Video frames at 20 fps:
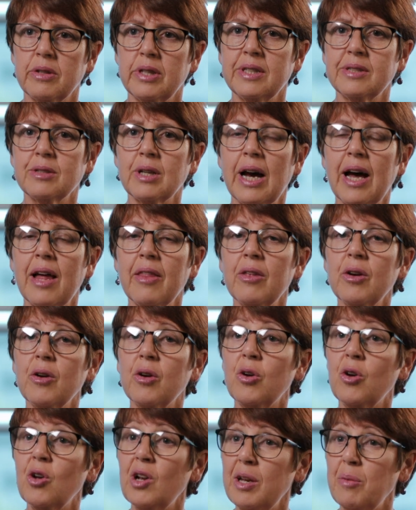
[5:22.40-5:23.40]
There's other
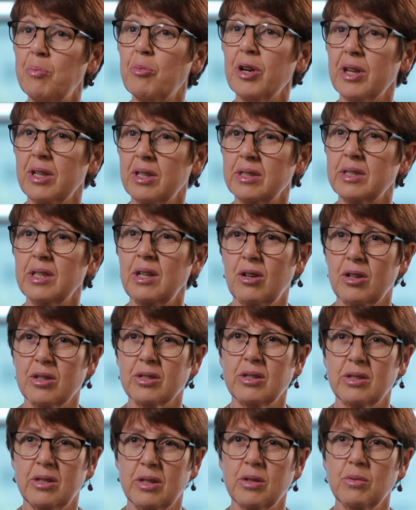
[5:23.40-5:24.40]
early pregnancy
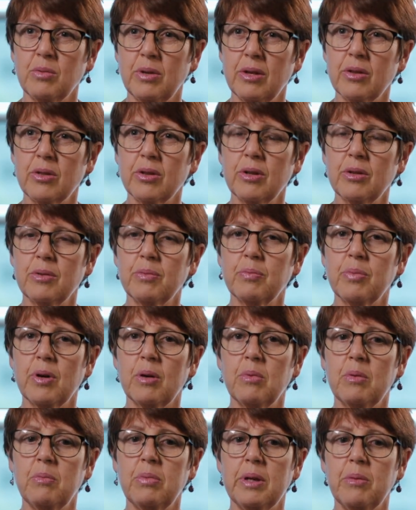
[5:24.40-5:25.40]
losses as well. So
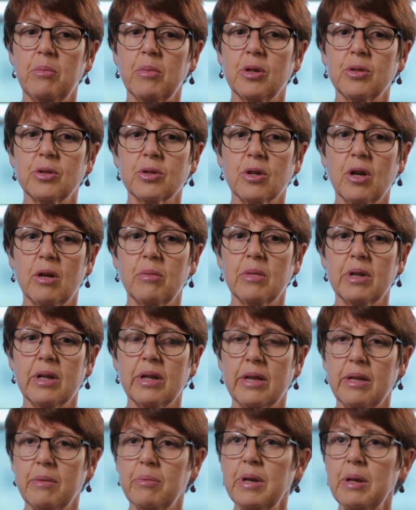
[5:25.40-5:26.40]
probably most
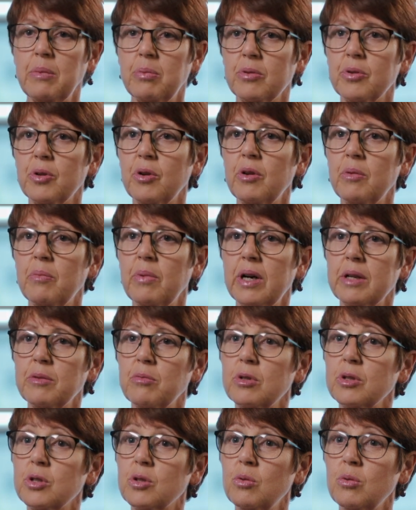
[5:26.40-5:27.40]
commonly people know about
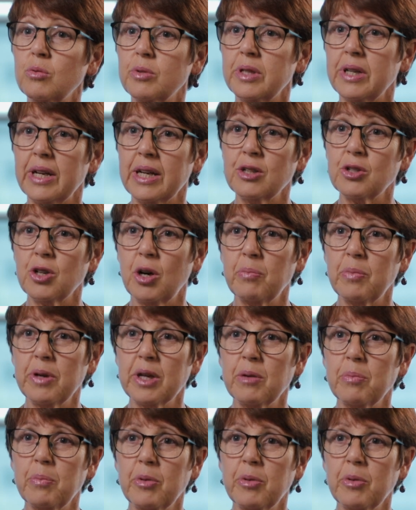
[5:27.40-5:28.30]
what's called an ectopic